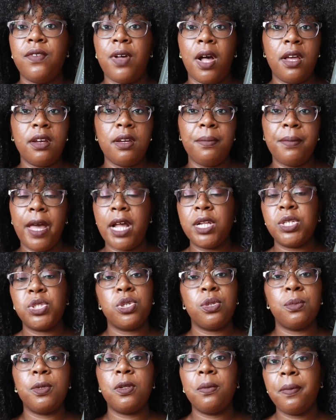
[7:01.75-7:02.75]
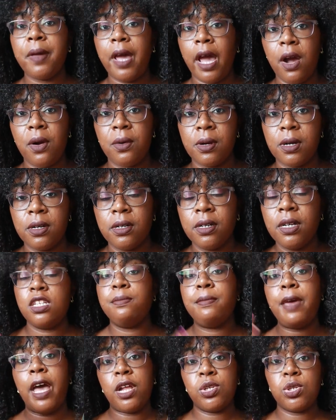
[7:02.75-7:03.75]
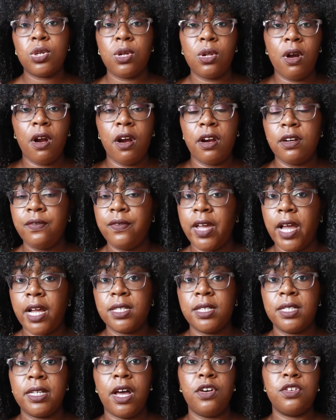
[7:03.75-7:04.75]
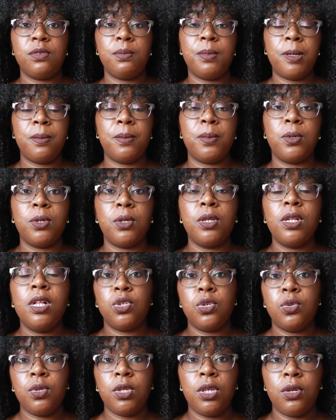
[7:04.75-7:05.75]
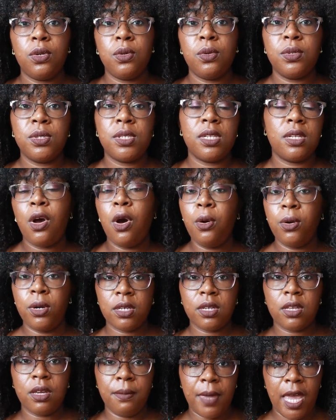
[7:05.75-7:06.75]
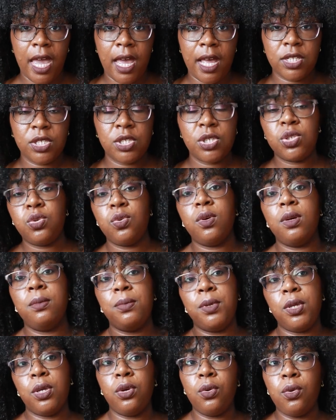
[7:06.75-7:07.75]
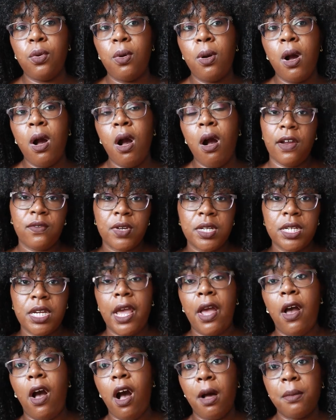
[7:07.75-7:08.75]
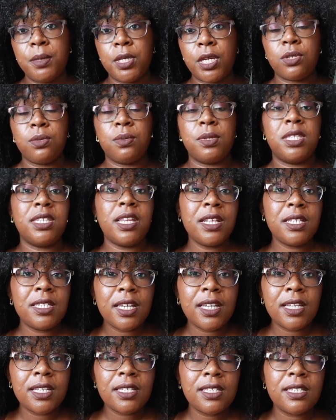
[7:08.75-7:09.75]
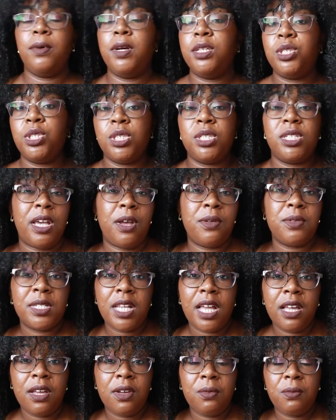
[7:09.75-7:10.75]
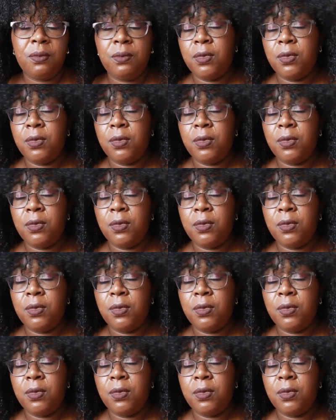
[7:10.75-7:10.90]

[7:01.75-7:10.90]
of unimaginable power. This magical artifact allows people to use coded commands to imbue everyday objects with sentience, which sounds like